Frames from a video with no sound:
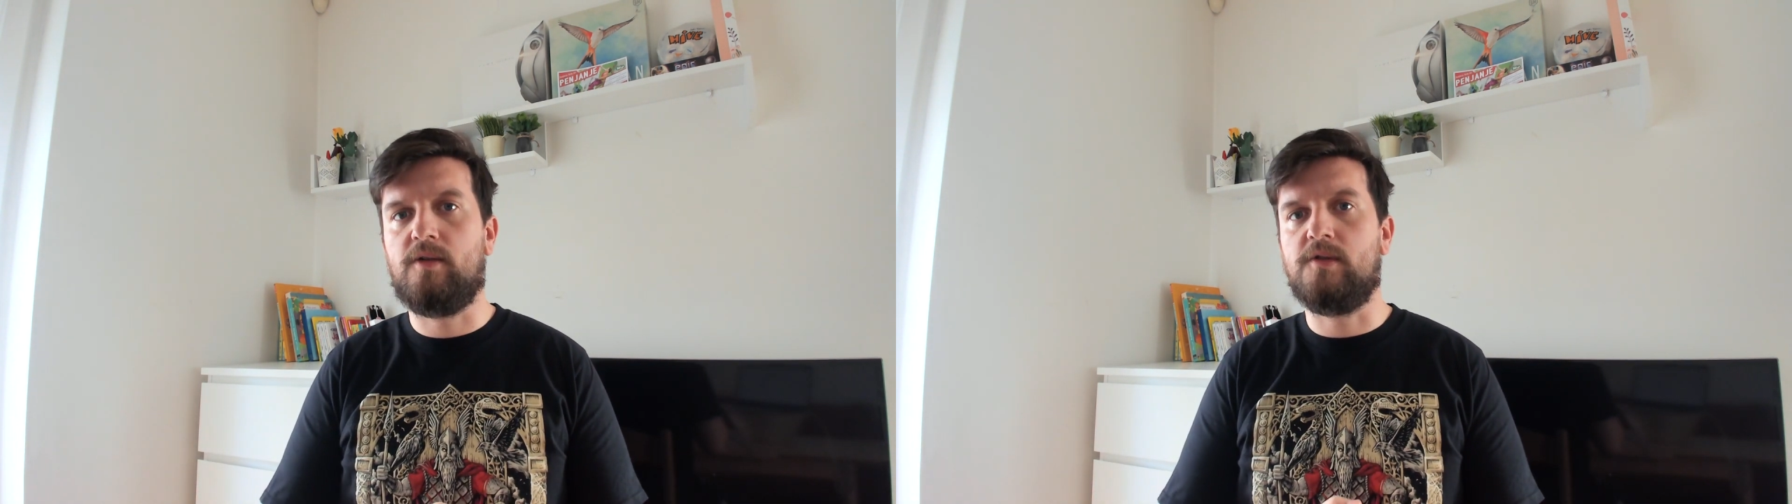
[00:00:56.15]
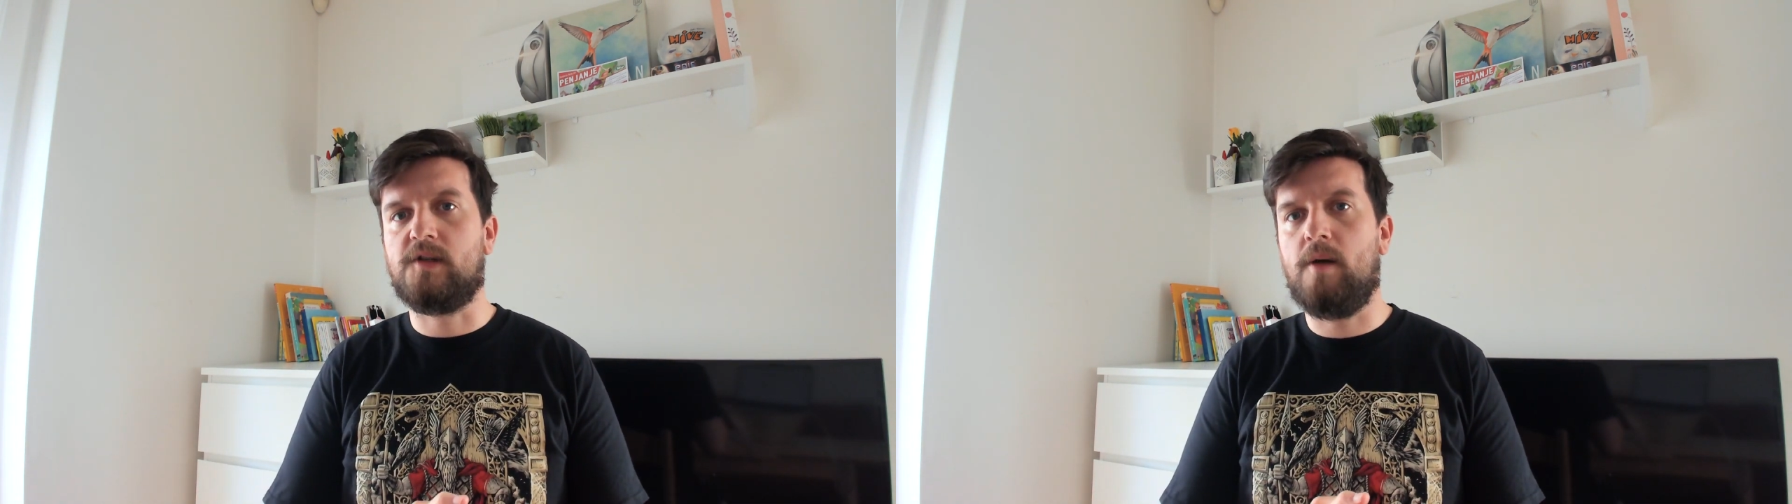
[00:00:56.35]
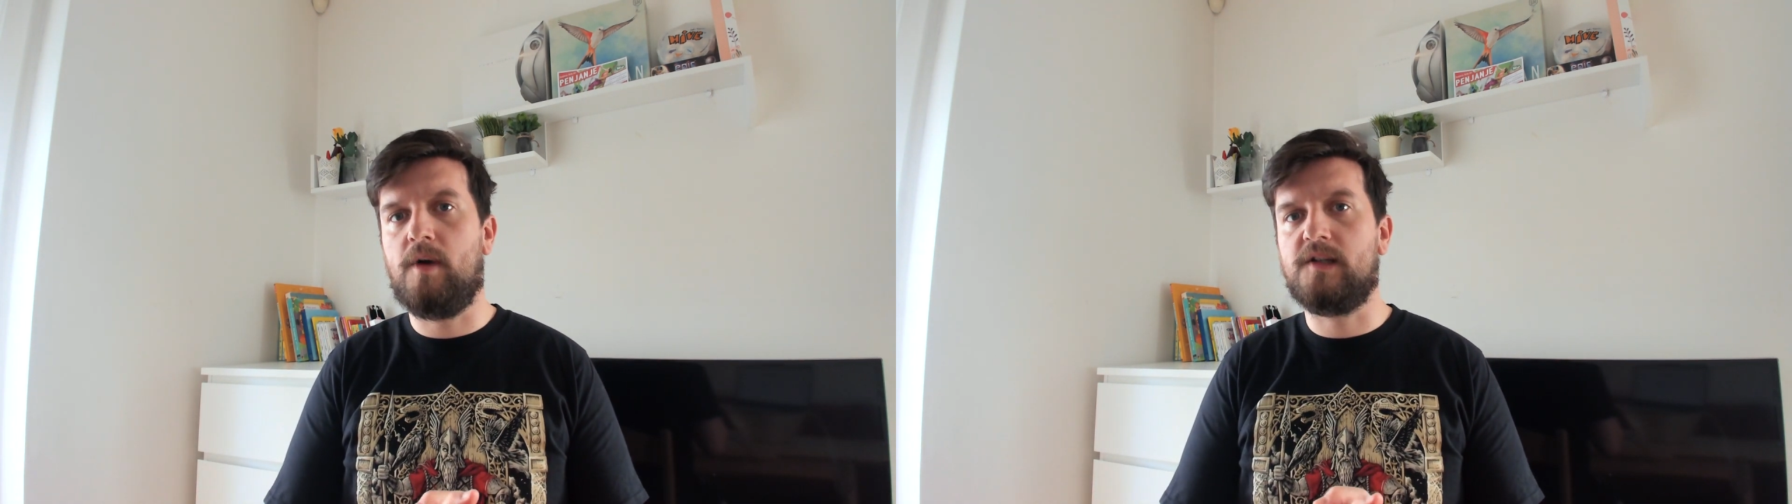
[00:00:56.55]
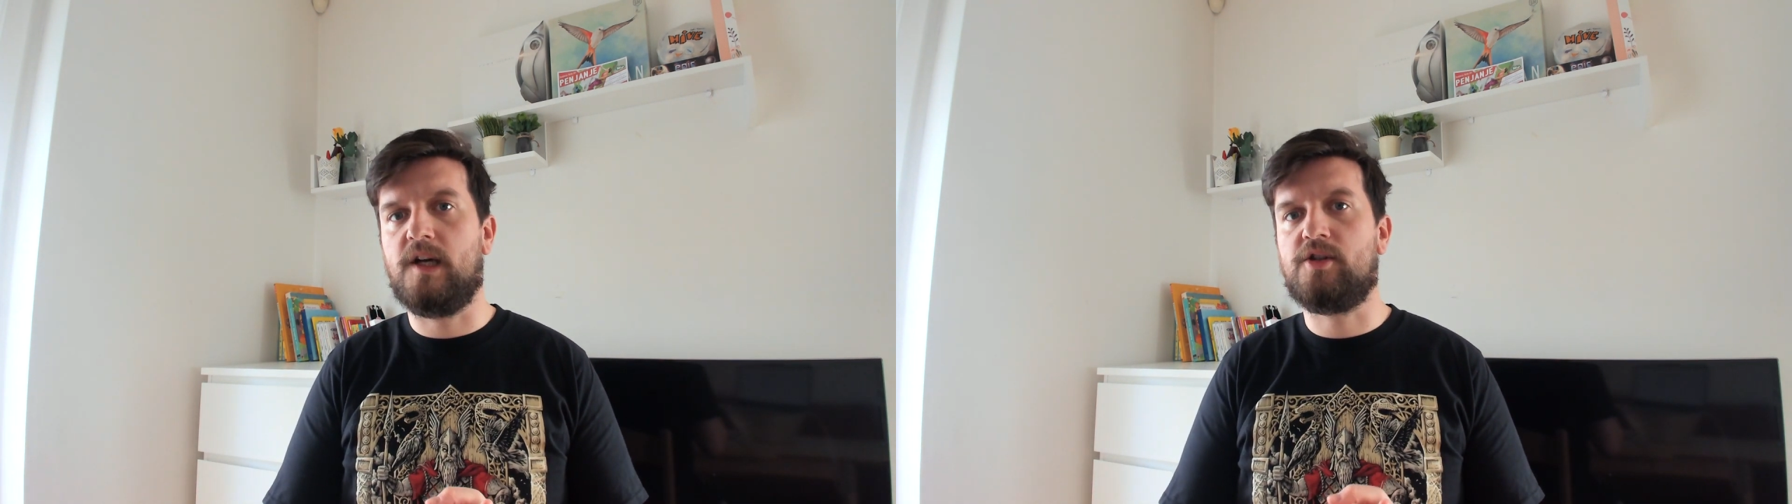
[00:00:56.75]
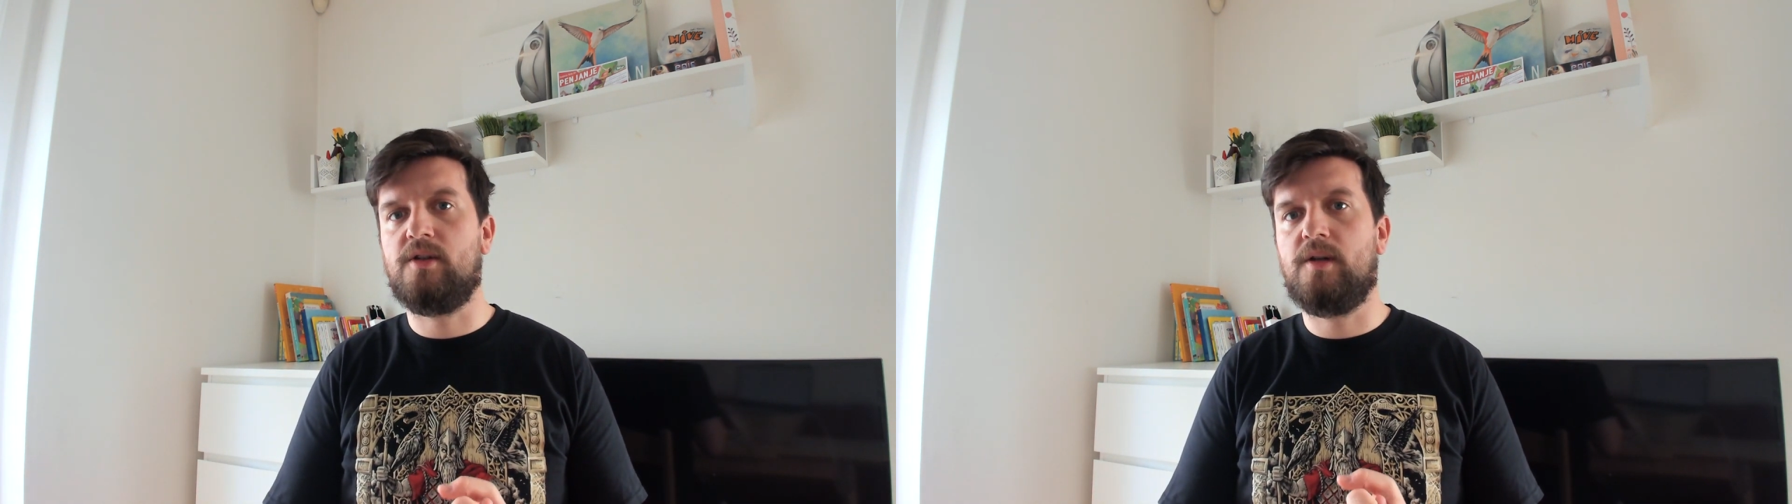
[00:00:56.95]
Kusama is
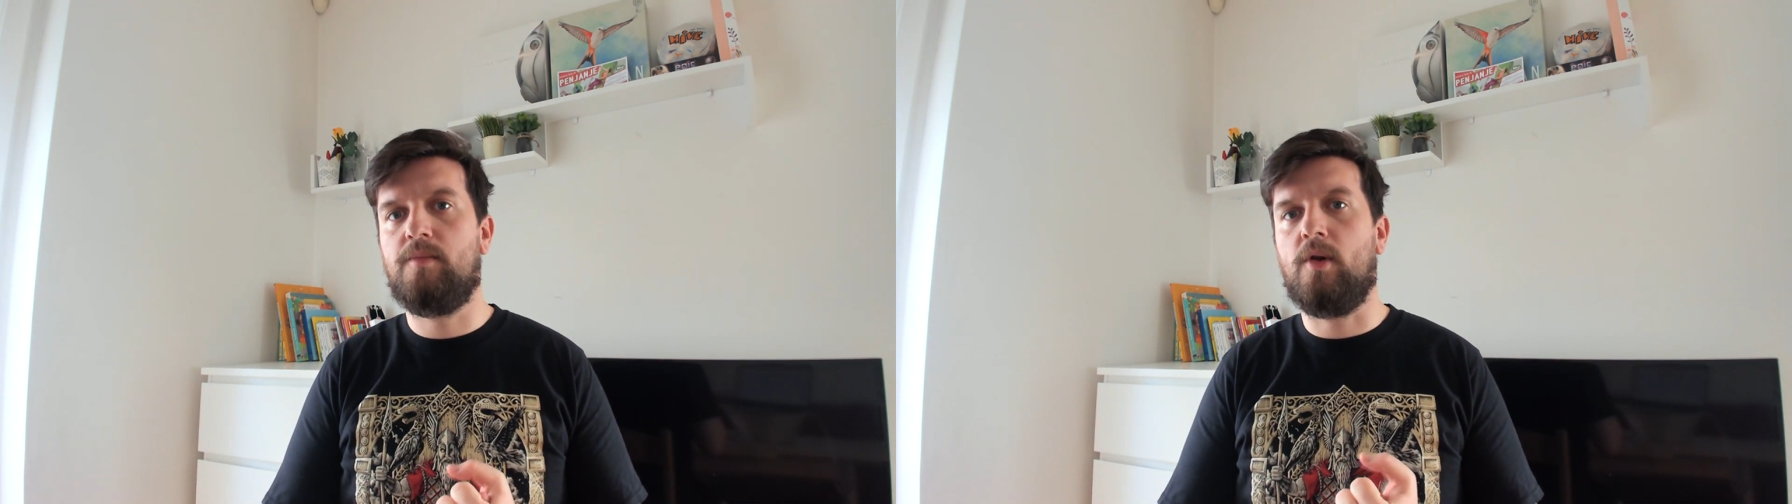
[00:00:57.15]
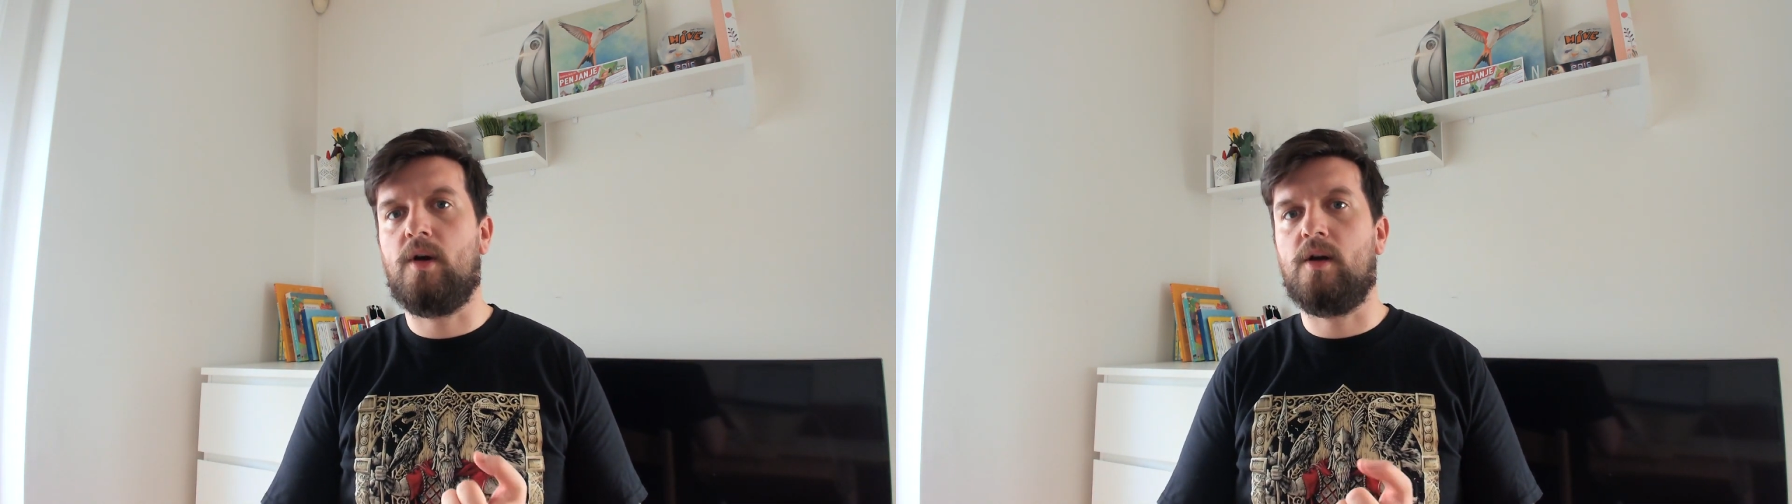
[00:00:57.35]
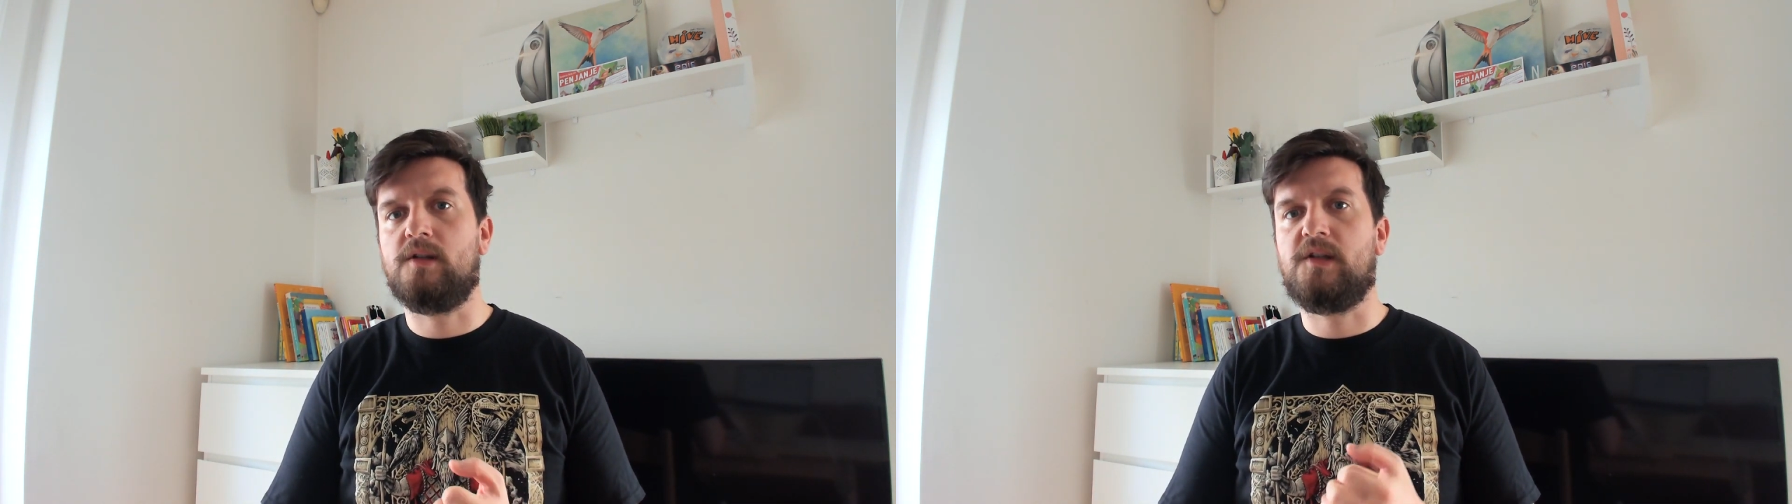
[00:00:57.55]
actually Polkadot's